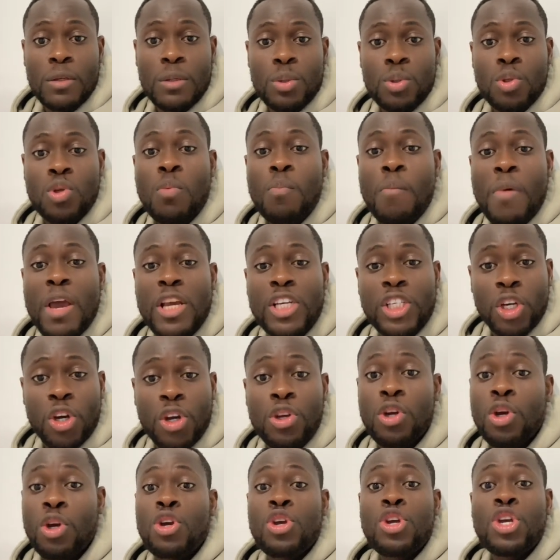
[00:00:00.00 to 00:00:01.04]
So make sure
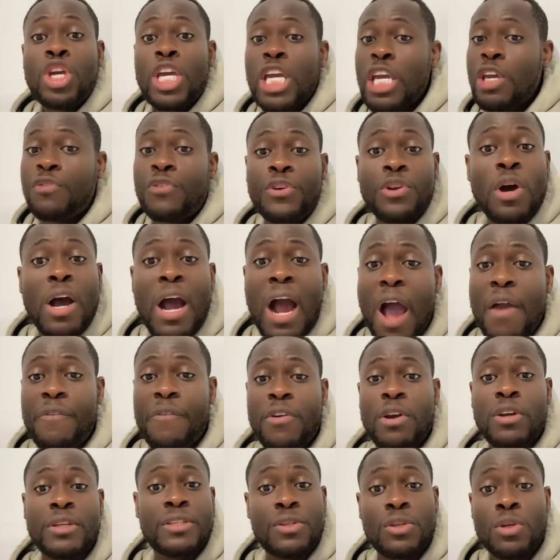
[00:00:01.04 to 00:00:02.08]
if you don't have
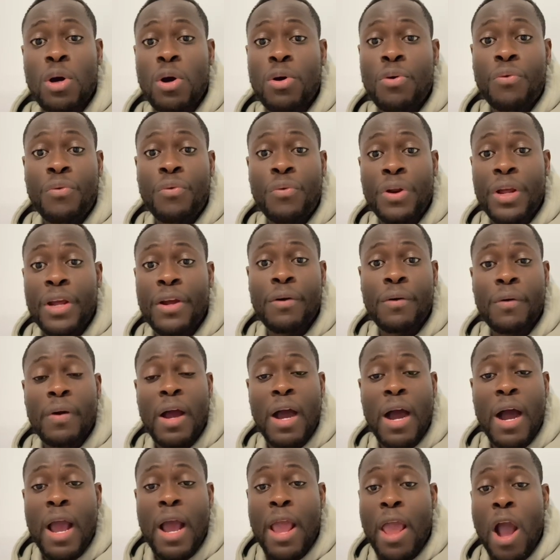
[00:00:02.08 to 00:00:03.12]
your real,
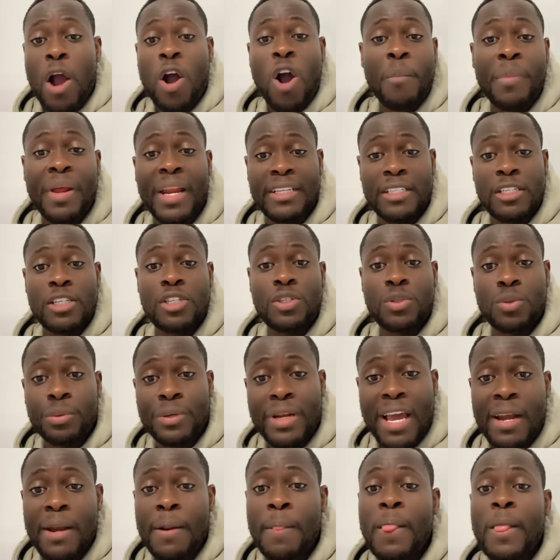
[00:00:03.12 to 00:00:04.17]
you're coming as a
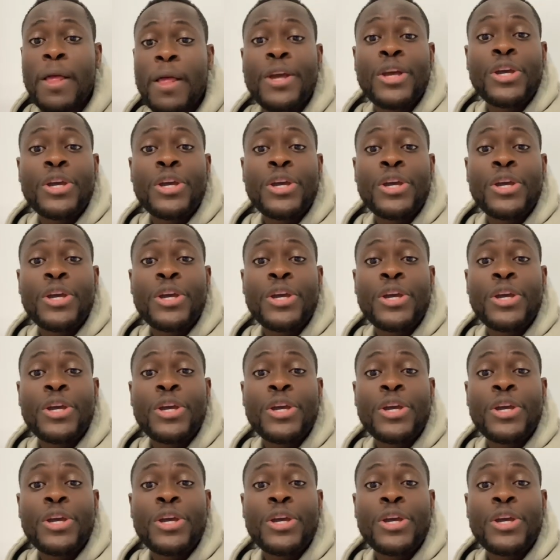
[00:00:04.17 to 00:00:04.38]
student,